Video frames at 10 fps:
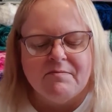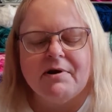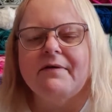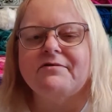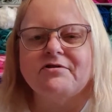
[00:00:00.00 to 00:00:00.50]

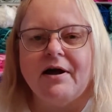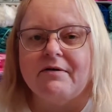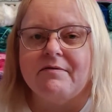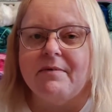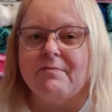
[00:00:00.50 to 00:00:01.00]
But I have to try
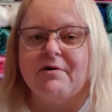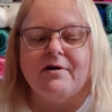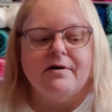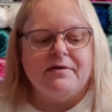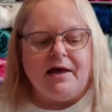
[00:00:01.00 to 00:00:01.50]
to
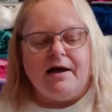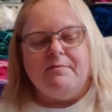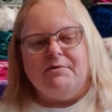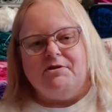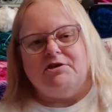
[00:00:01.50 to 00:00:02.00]
remember that
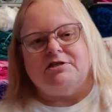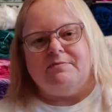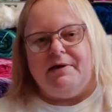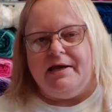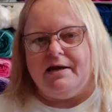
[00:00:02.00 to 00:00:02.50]
I'm just a
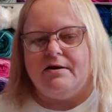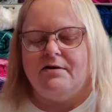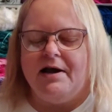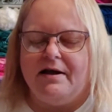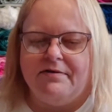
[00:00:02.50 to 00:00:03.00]

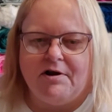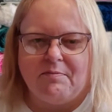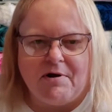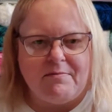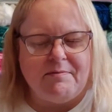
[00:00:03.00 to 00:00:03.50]
beginner and they're
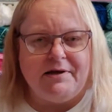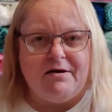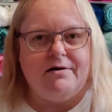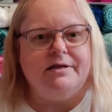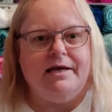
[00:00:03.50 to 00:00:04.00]
probably
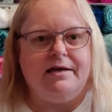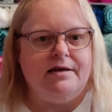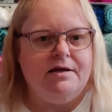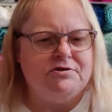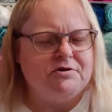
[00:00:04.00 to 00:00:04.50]
on like an
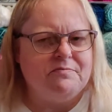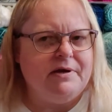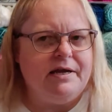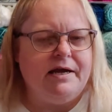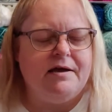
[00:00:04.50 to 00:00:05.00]

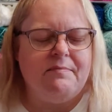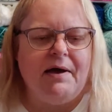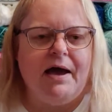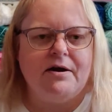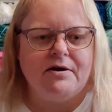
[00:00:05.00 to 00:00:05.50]
intermediate
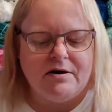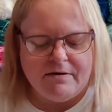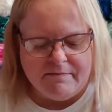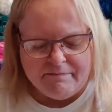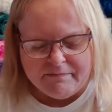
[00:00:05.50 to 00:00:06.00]

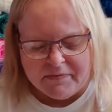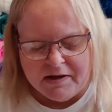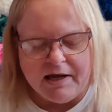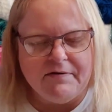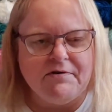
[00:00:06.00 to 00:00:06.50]
pattern.
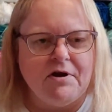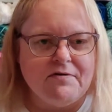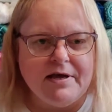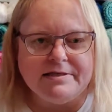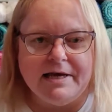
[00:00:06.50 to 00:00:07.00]
Even though
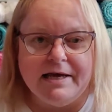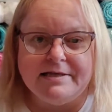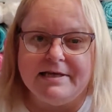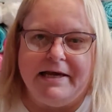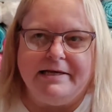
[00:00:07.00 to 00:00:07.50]
they say
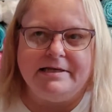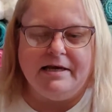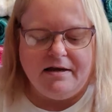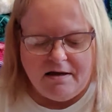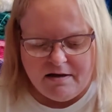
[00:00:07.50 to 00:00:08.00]
it's
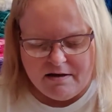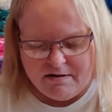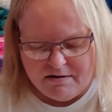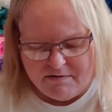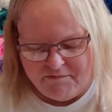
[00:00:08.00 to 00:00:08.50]
easy,
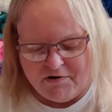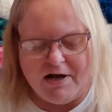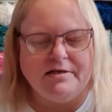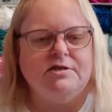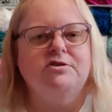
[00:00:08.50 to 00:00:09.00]
for
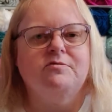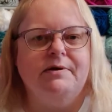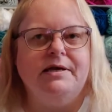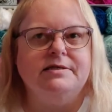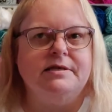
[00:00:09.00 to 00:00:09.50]
us
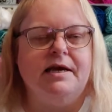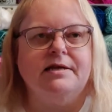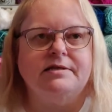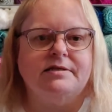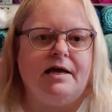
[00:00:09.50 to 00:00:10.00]
newbies,
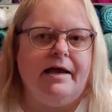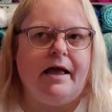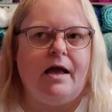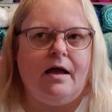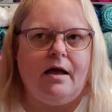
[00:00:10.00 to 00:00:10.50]
it's like,
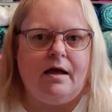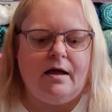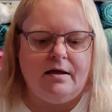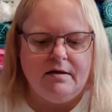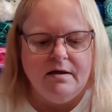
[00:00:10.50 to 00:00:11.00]
ah!